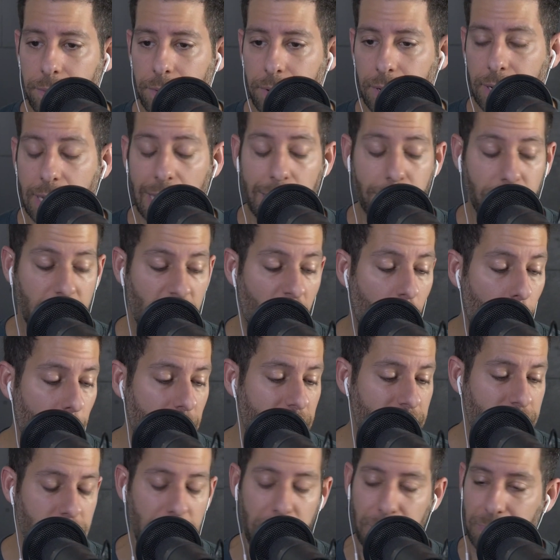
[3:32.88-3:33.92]
Again, I'm
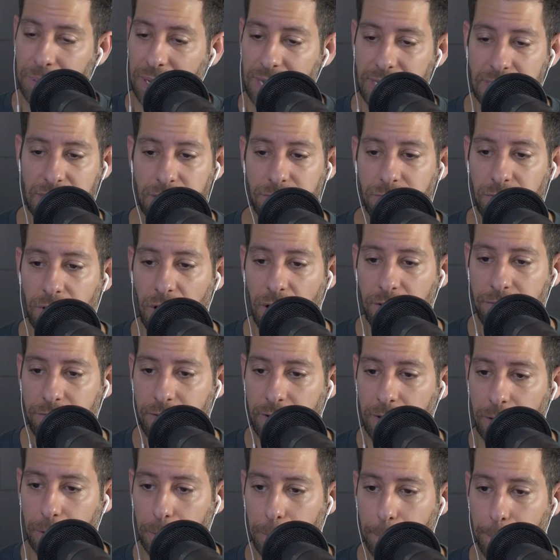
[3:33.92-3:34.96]
coming from a place of love
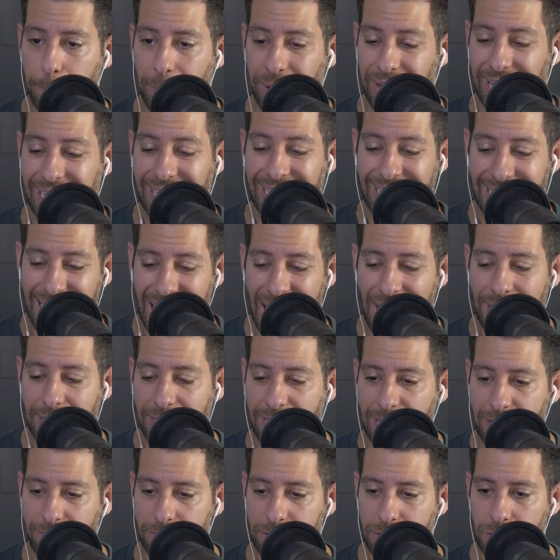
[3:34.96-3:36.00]
here, but I gotta
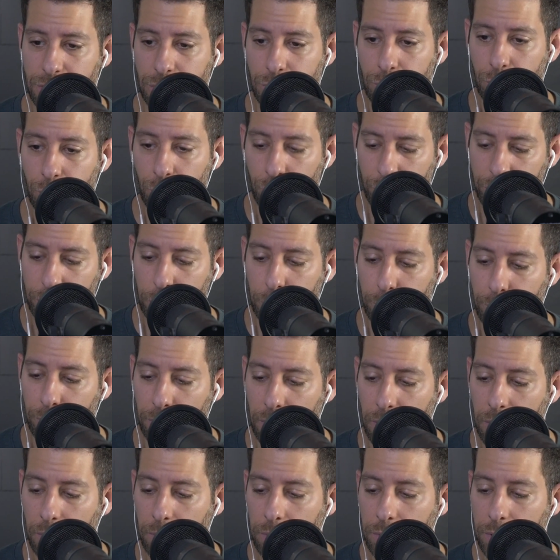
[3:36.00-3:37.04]
give it to you real,
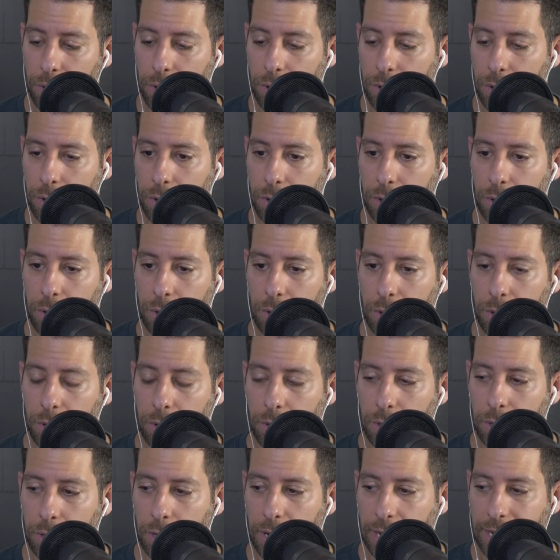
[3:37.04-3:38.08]
bro.
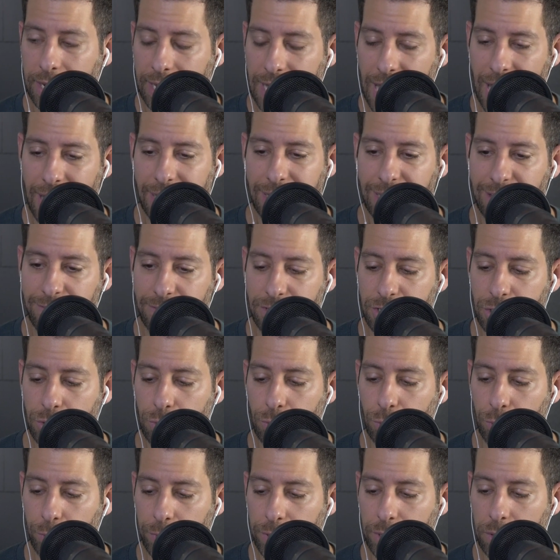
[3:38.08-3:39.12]
I gotta give it to
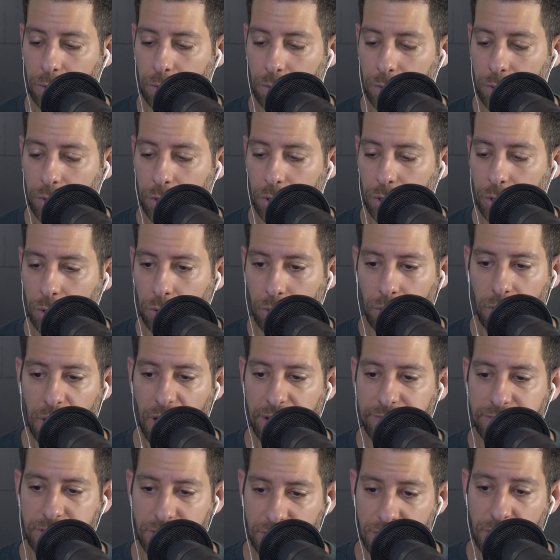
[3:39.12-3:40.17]
you real. Your
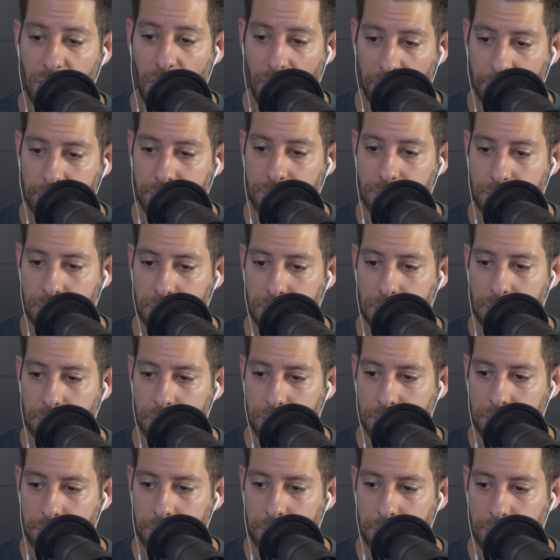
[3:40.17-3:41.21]
life sucks
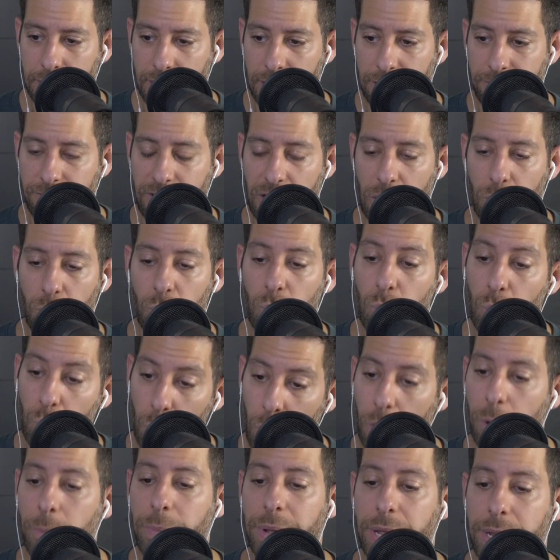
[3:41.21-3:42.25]
if a
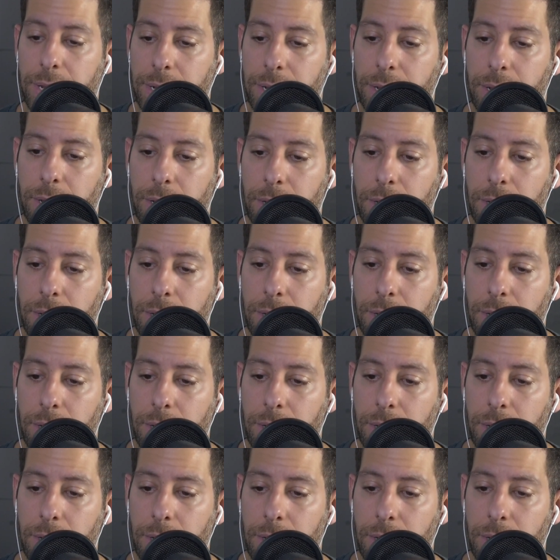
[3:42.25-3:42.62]
woman